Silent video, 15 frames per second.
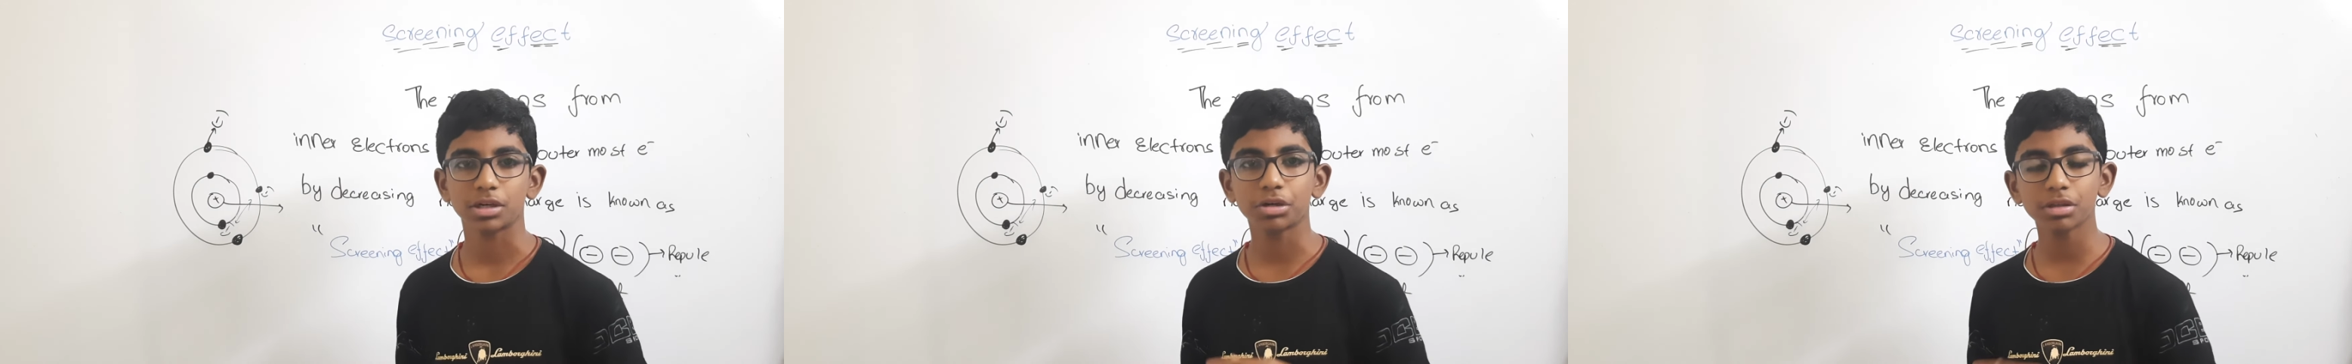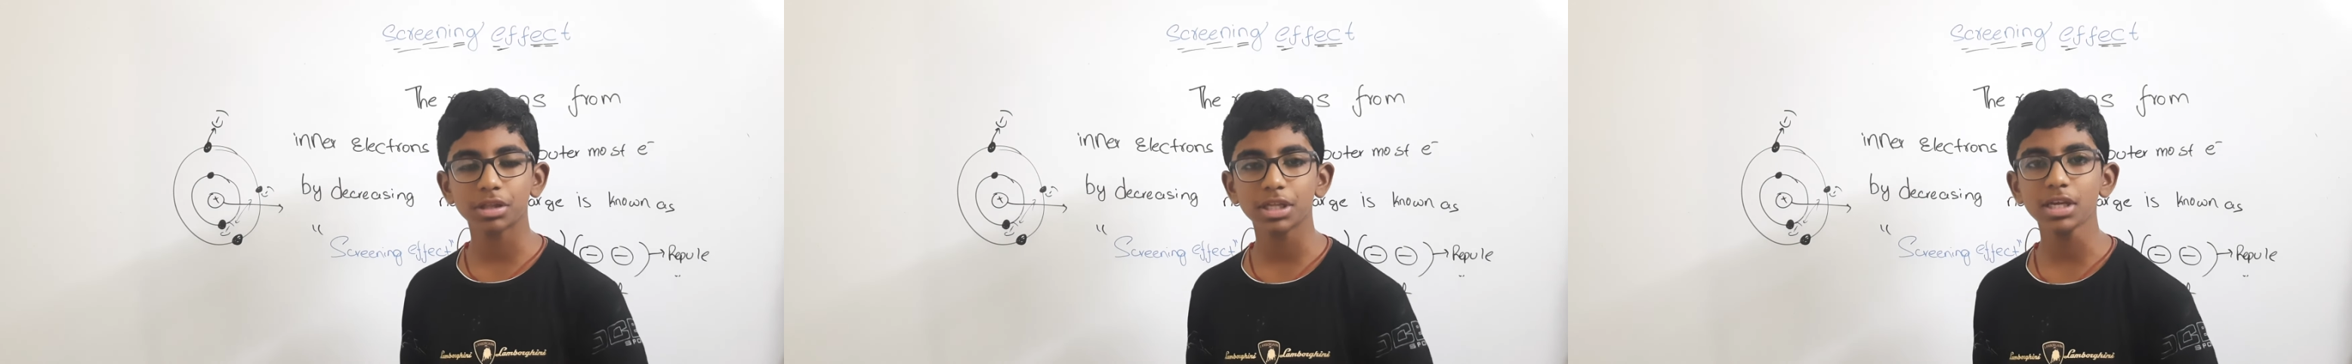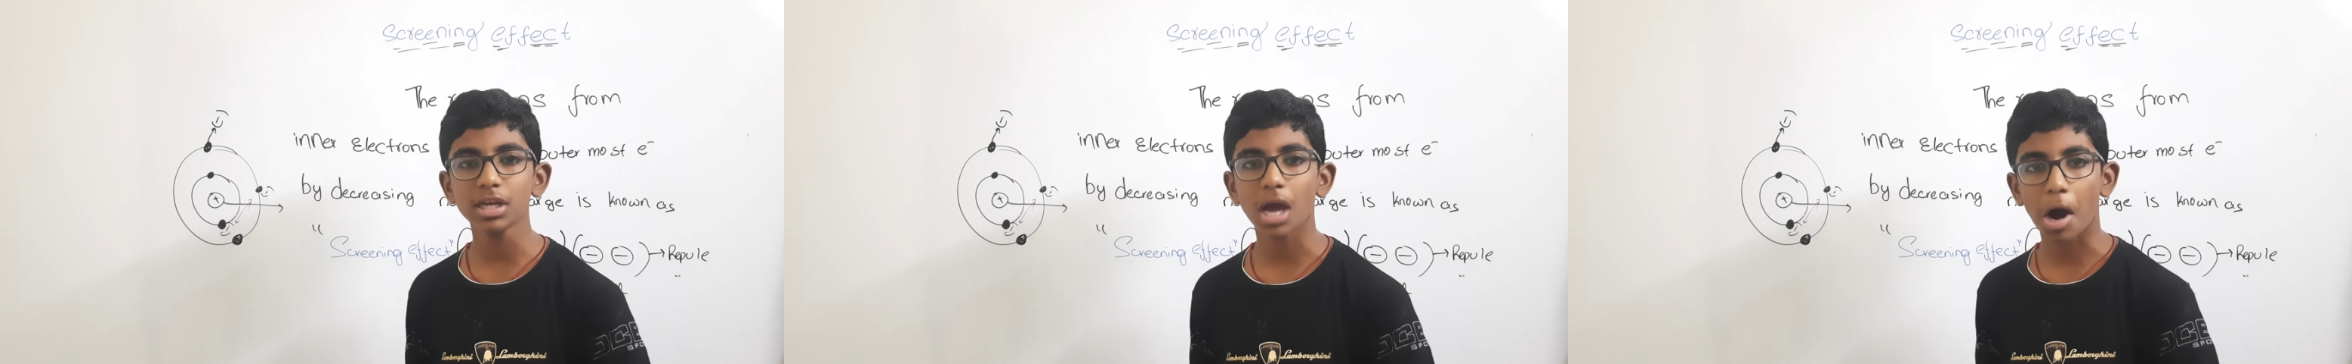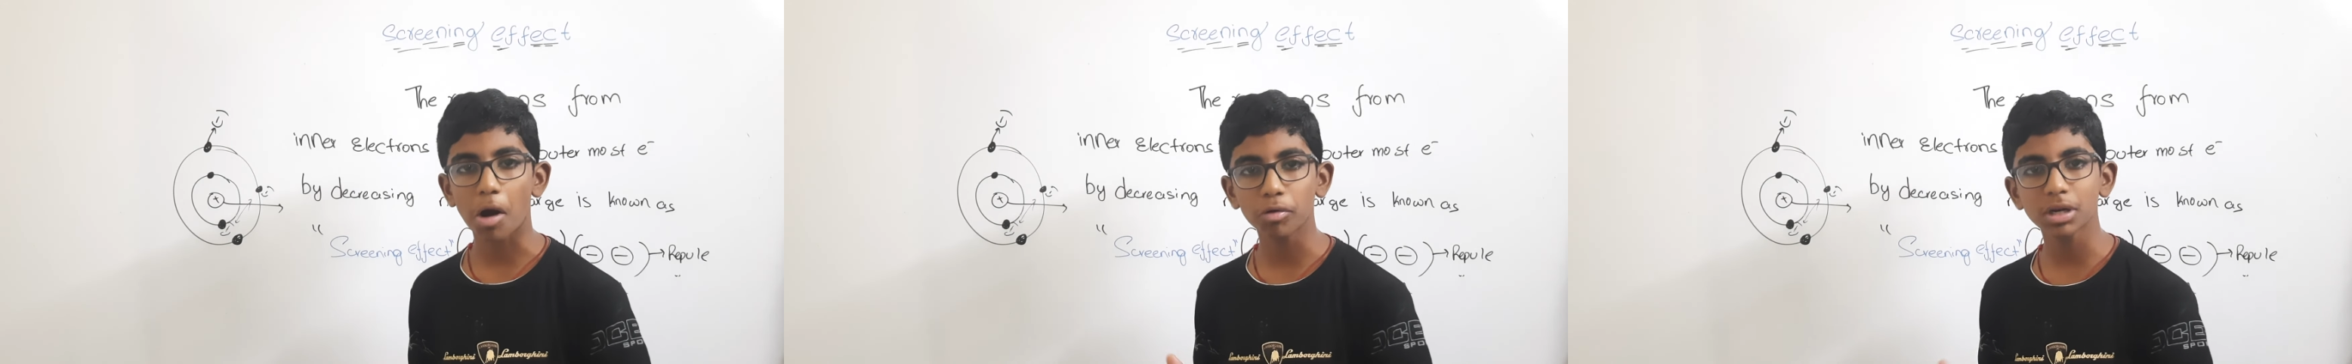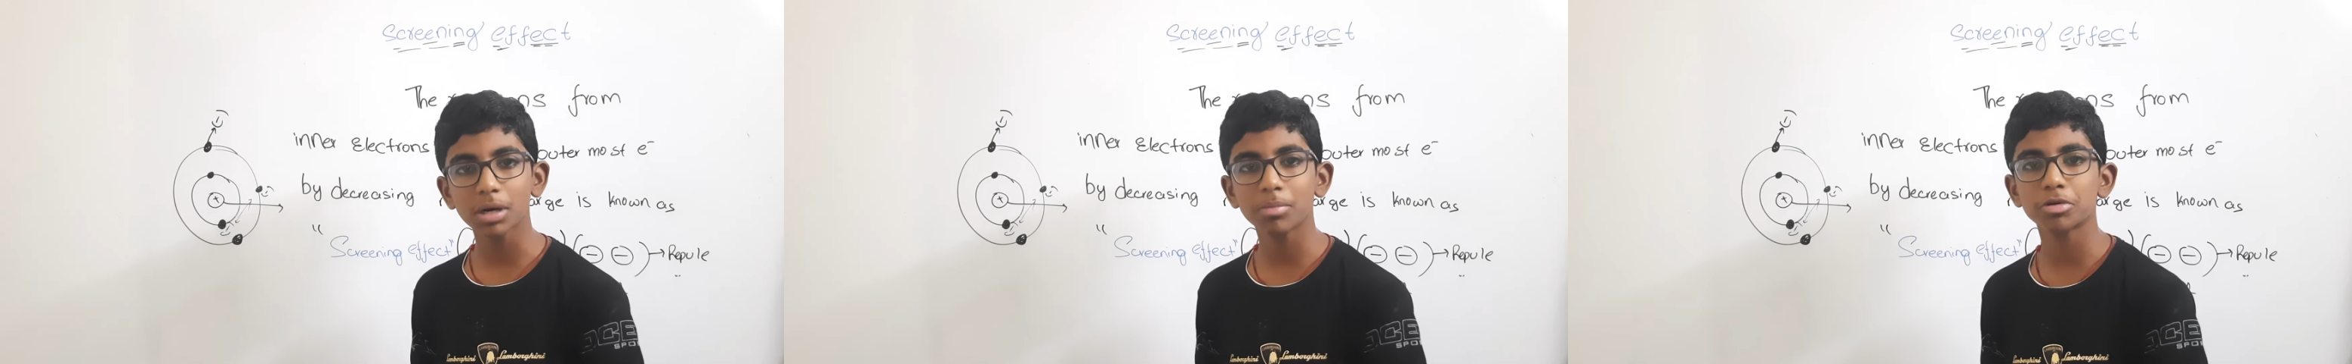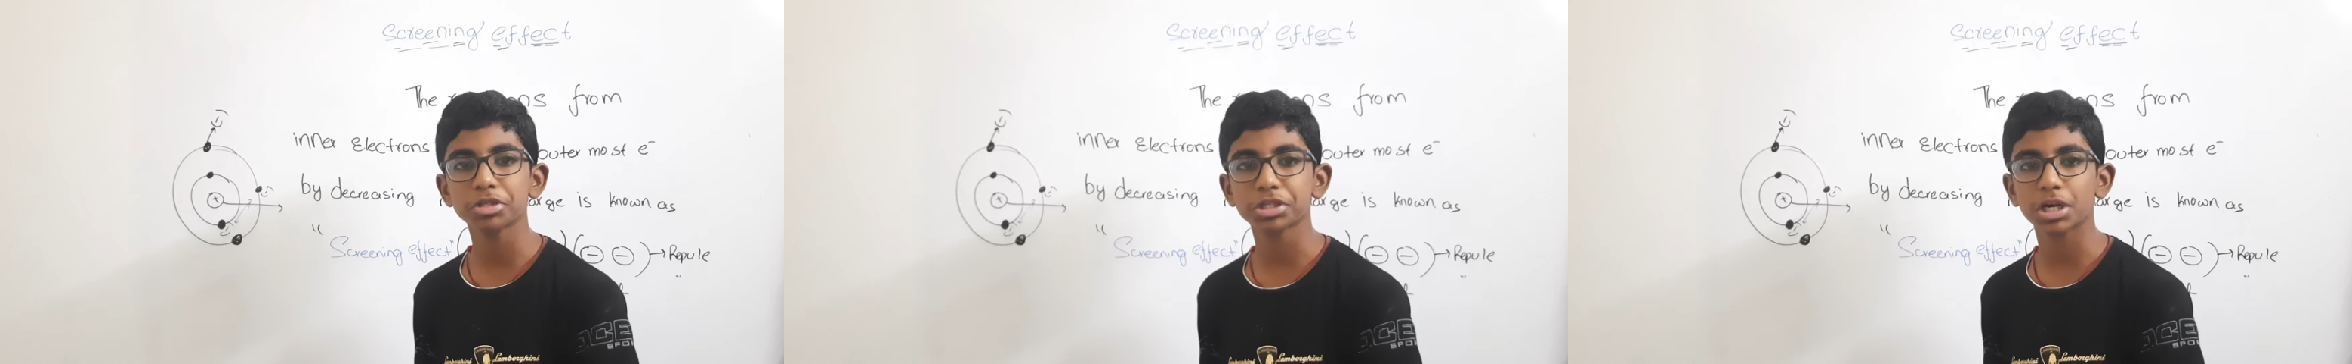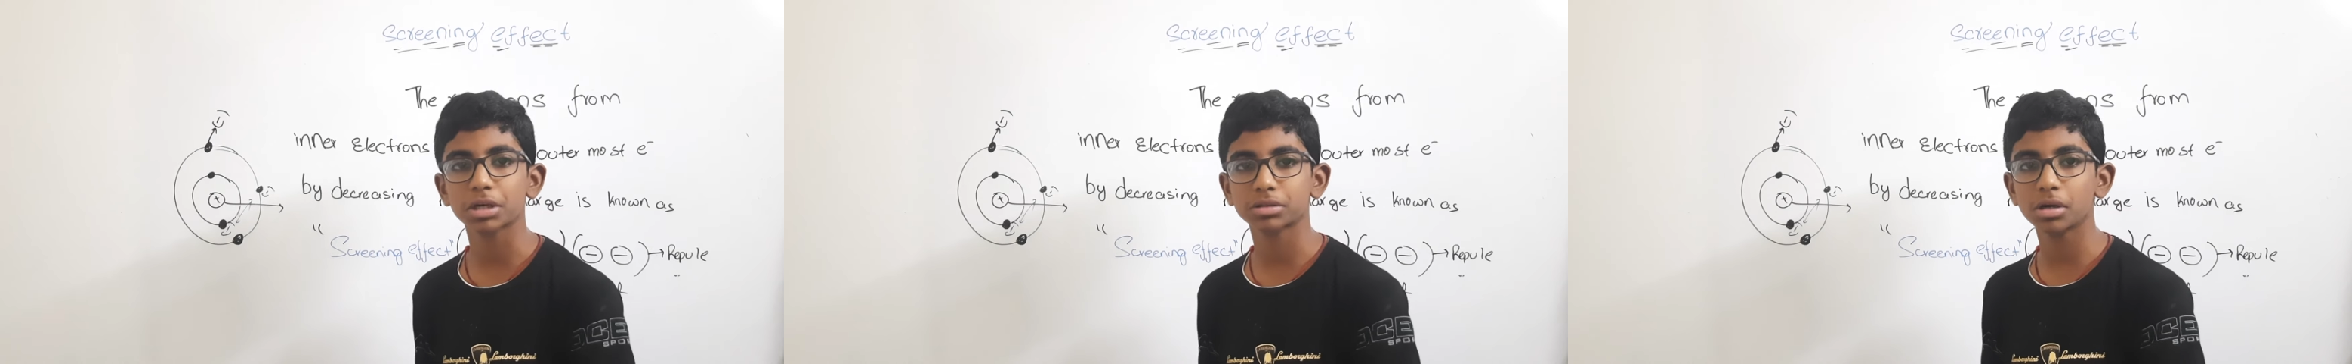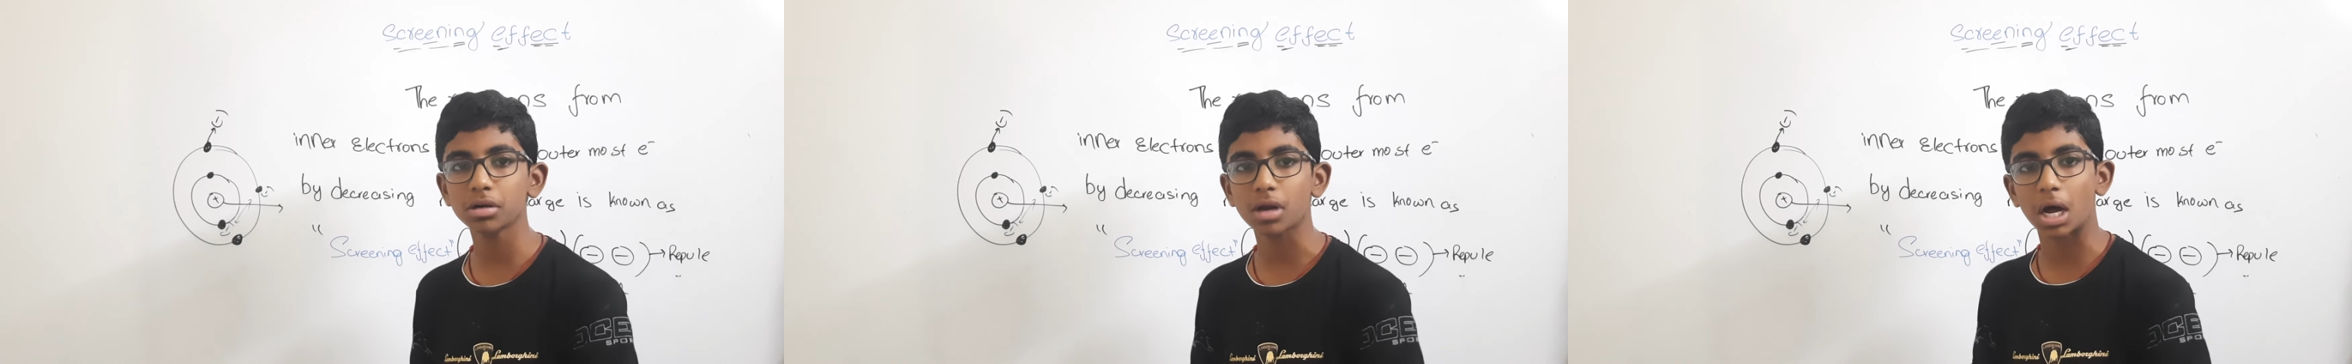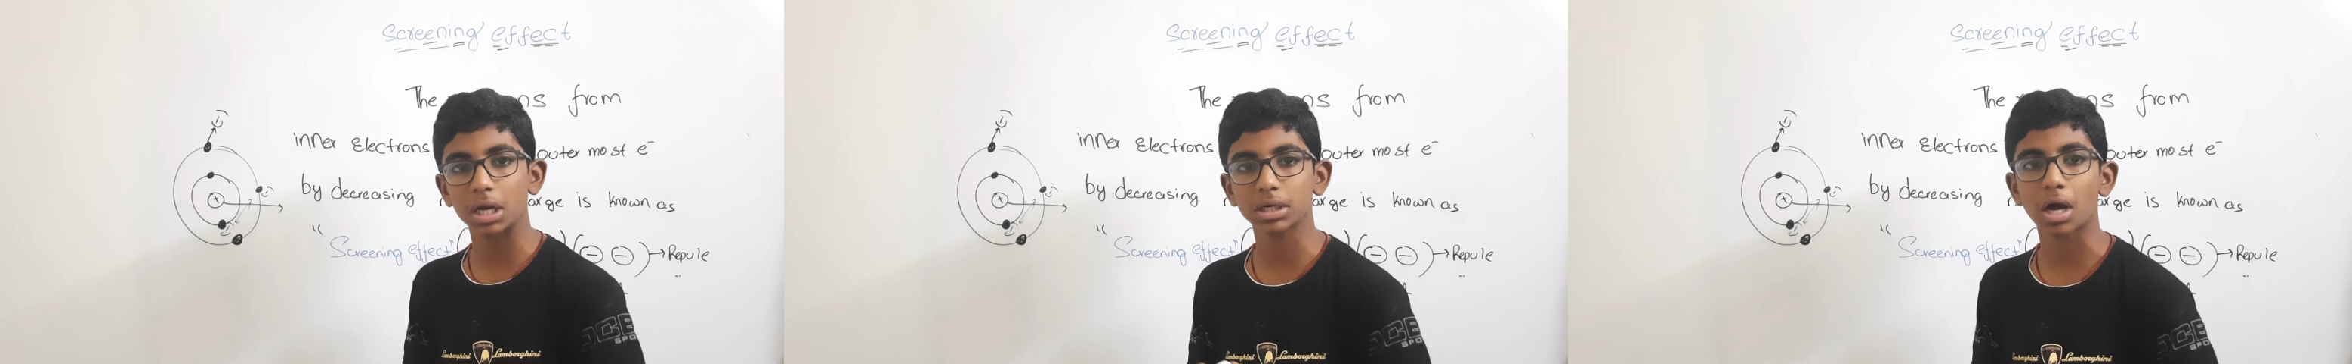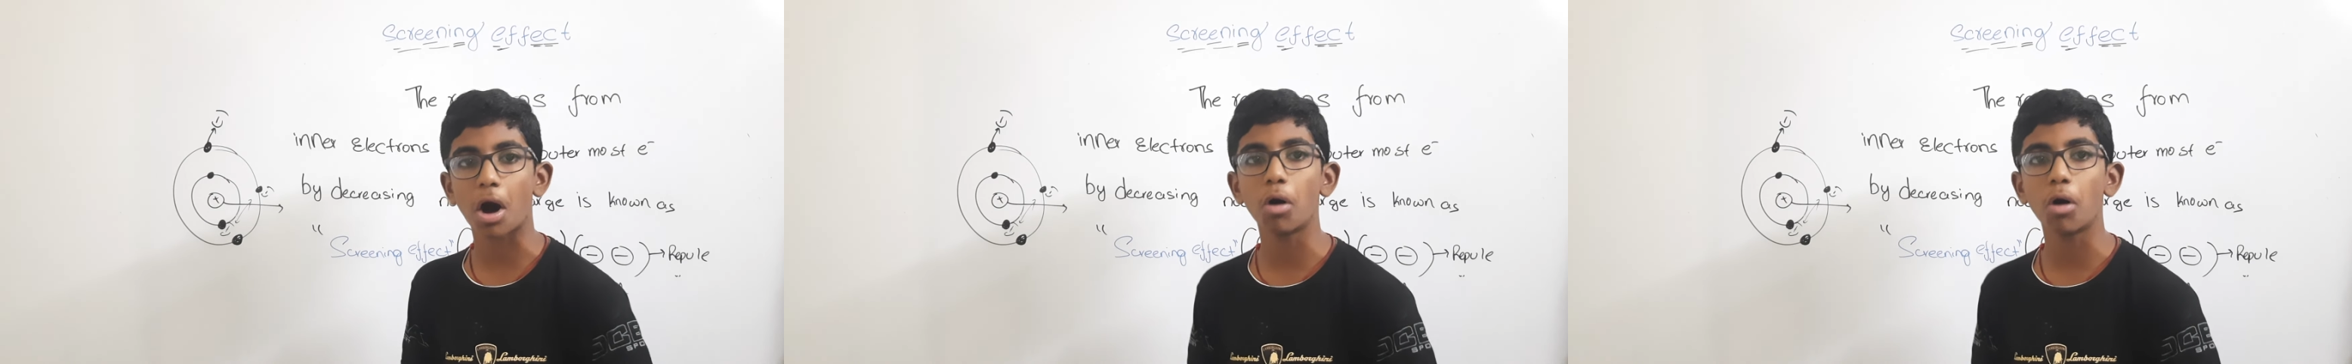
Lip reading: to the outermost electron or